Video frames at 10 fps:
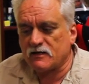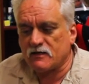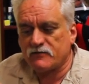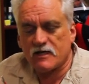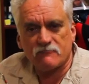
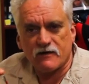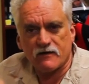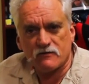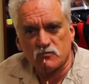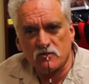And that
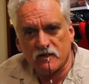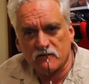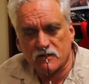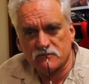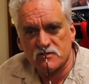runner will
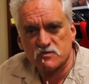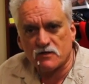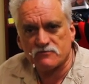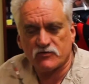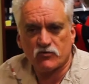then go on this
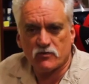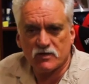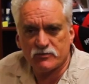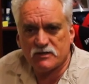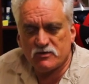one. So the
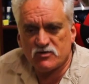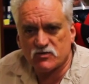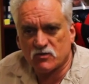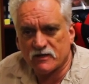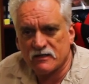rod will be a bit
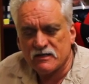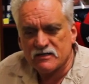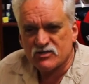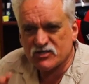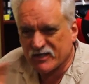shorter,
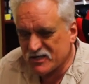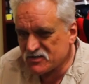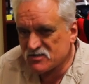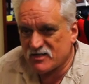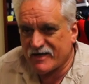
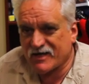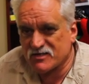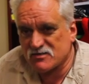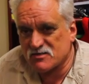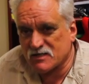changes the
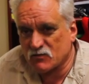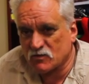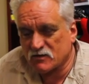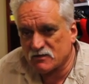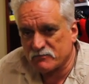action
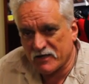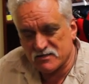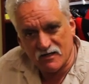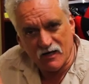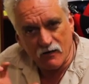somewhat,
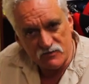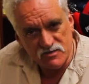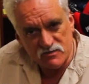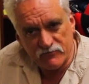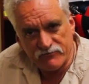makes it a lot
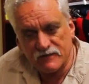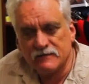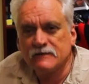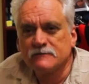stiffer.